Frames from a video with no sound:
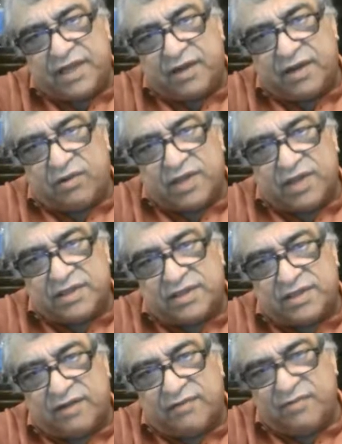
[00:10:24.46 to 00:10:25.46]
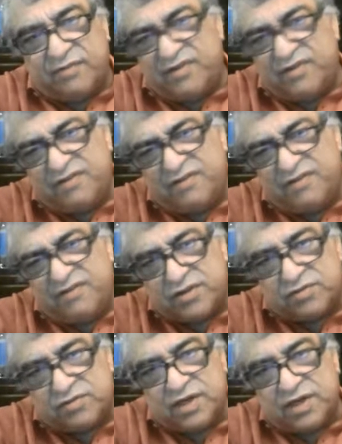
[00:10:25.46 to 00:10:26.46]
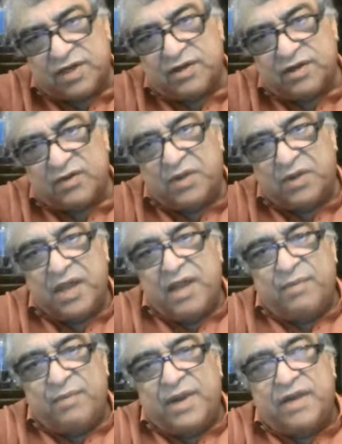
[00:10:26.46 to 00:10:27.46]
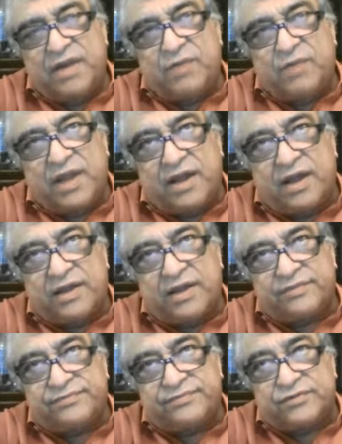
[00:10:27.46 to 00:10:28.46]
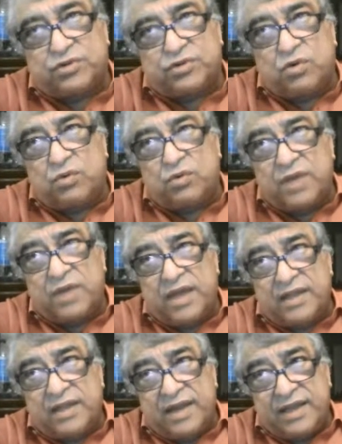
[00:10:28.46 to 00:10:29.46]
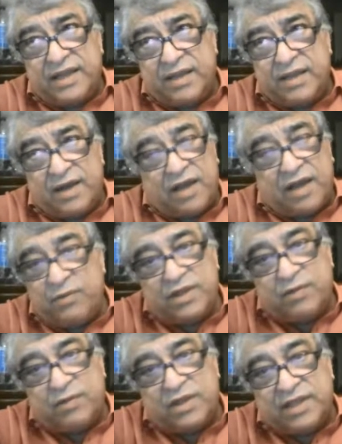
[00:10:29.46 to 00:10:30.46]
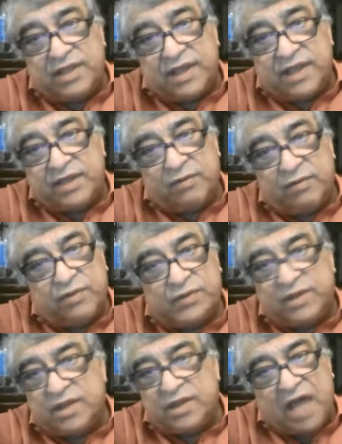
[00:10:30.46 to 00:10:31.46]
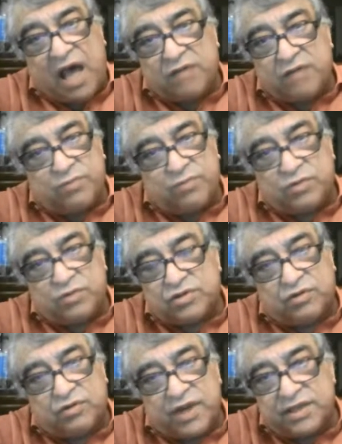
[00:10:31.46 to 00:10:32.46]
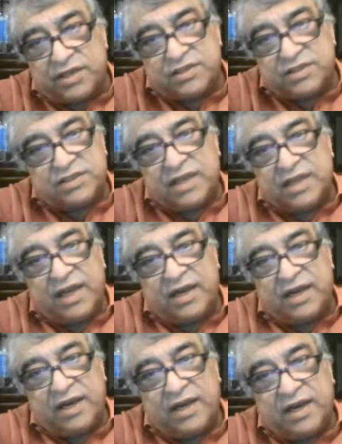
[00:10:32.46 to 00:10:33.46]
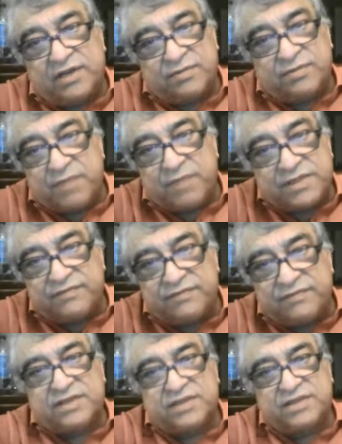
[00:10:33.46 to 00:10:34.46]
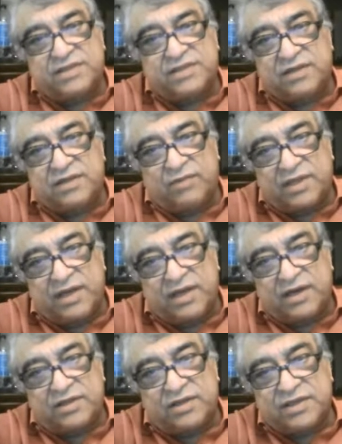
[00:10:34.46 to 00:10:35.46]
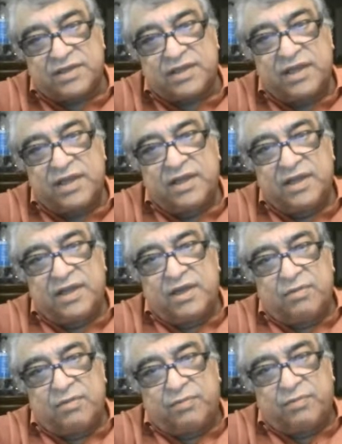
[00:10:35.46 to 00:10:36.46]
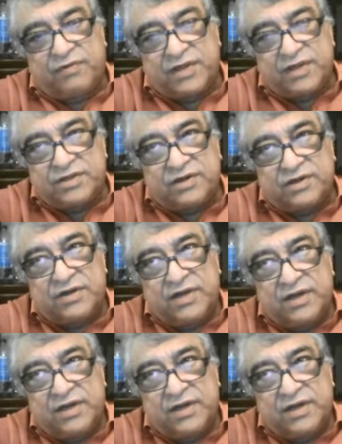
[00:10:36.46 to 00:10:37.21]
and all that stuff. I'm a very fast reader, you know. But anyway, uh, so then I came, I went one day with the utmost grace and, and submissiveness, and I went there and I said, Professor,